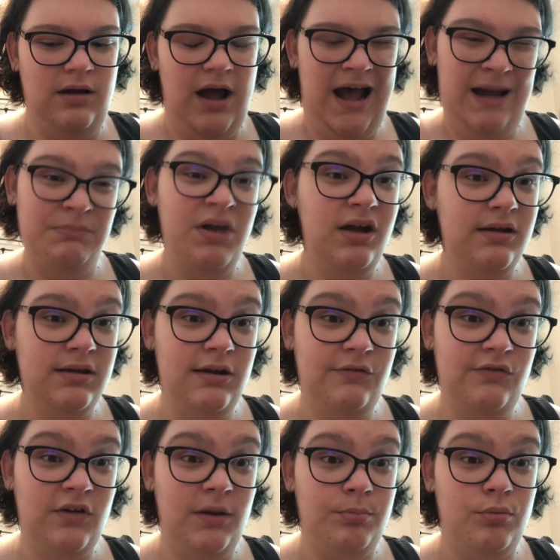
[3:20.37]
I'm not going to
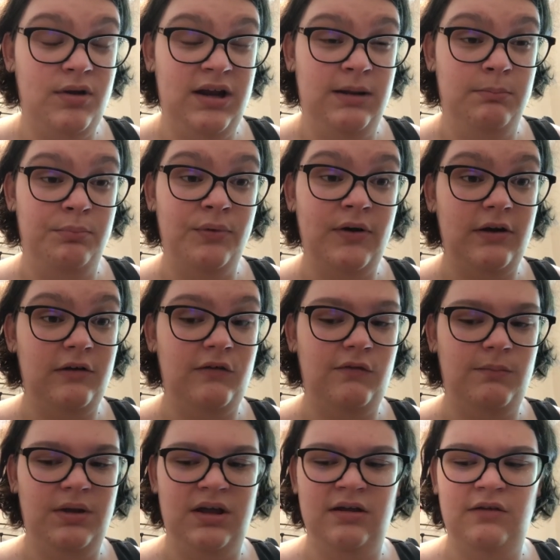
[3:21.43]
stop reading books
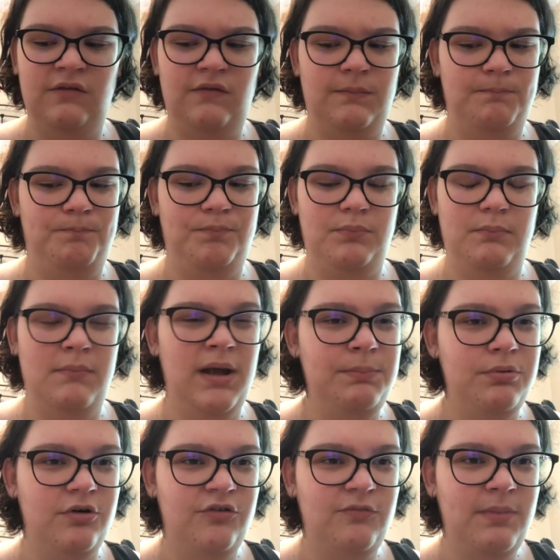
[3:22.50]
because my
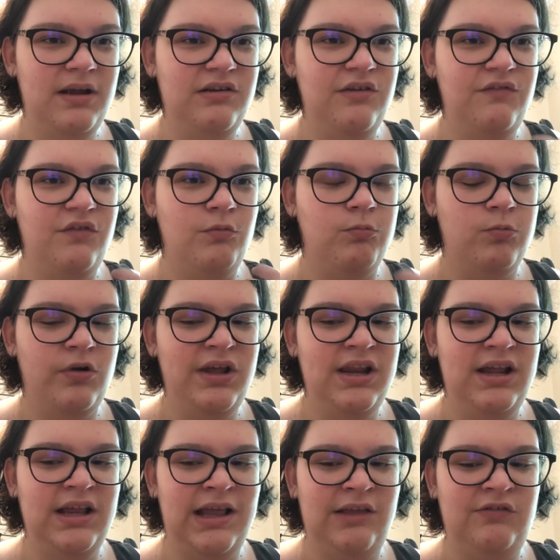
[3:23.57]
perspective of
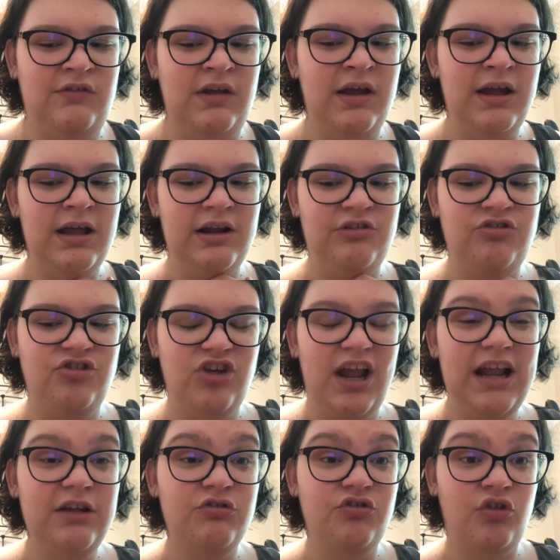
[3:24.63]
reading has
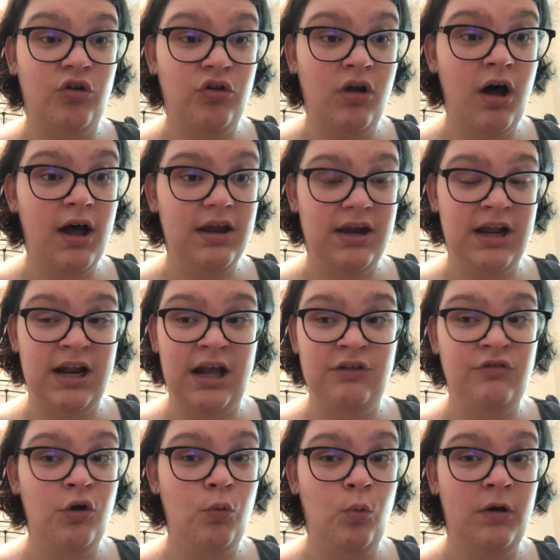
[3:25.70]
changed a lot, and I
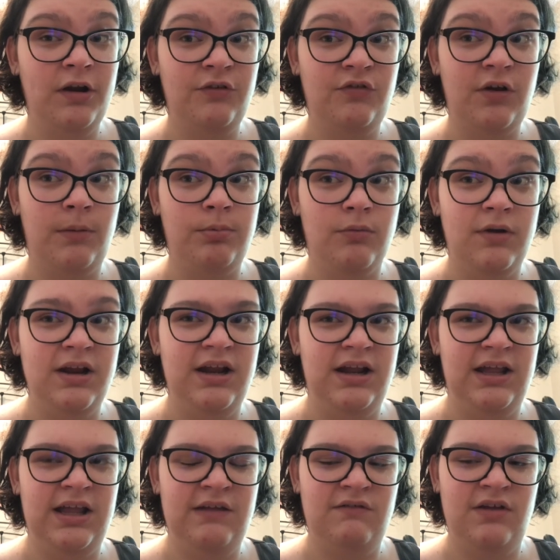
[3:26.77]
don't want to stop reading,
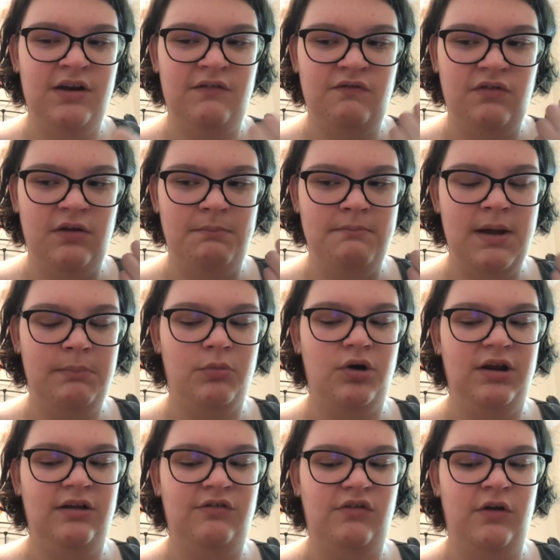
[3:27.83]
even if the
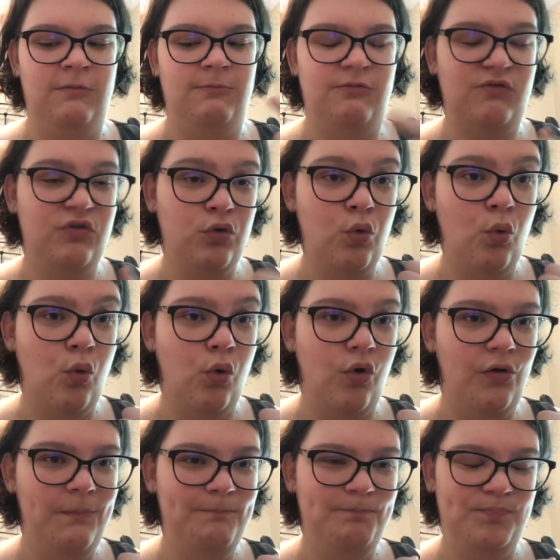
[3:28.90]
memories of
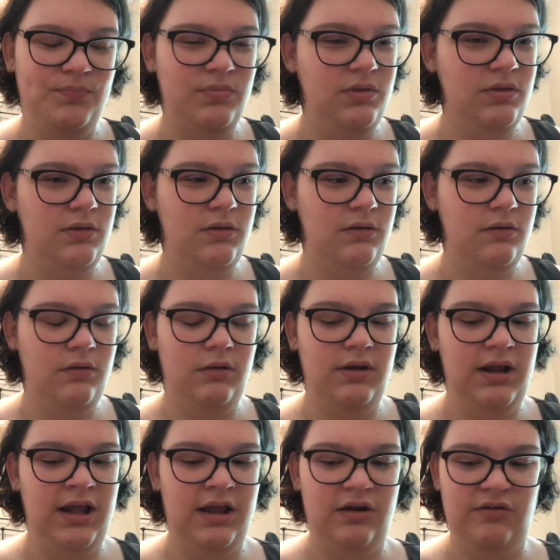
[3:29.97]
school
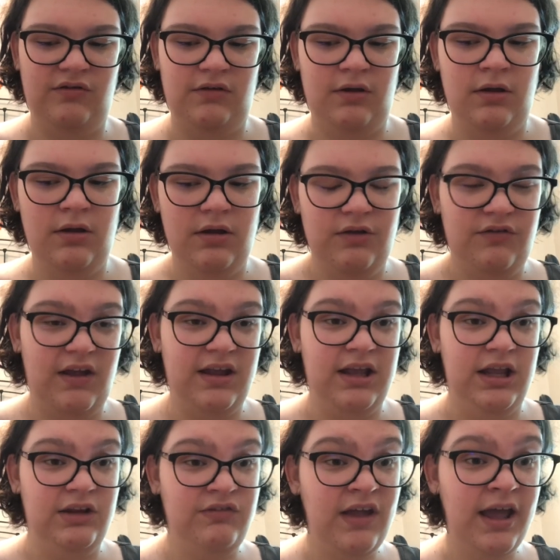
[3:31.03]
and
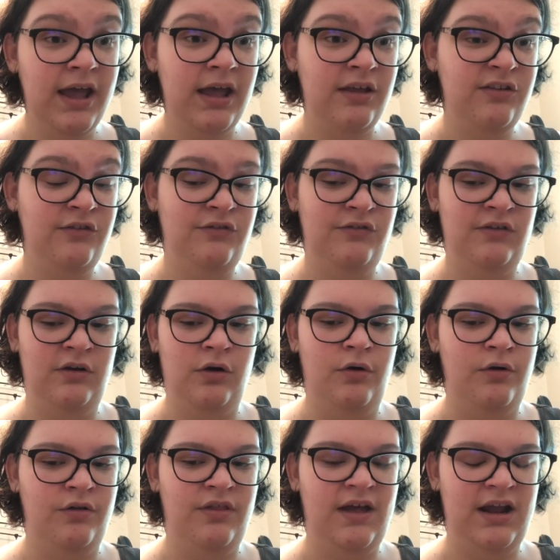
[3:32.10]
taking tests and
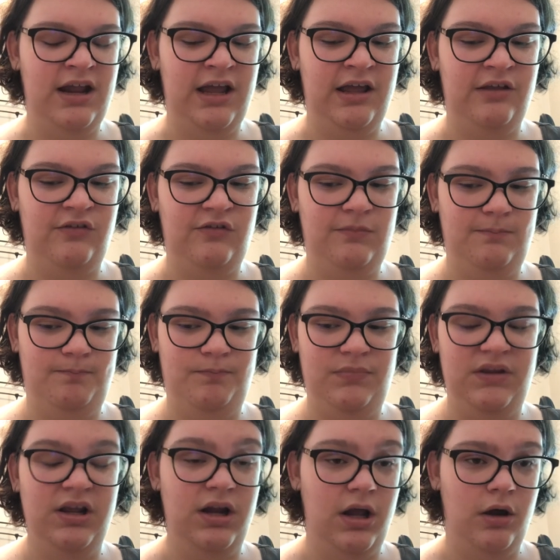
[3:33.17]
all of that has,
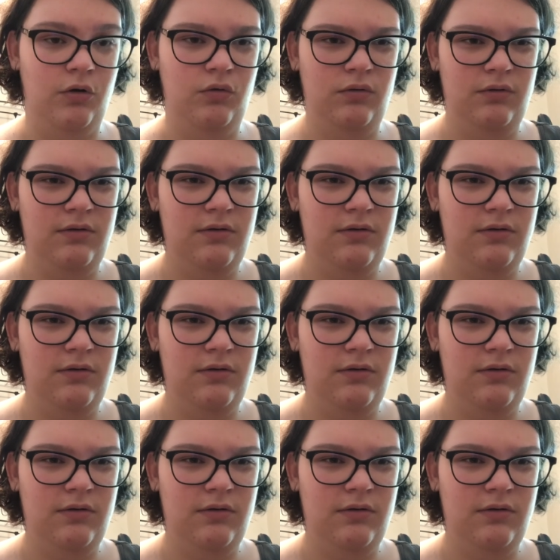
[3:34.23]
you know,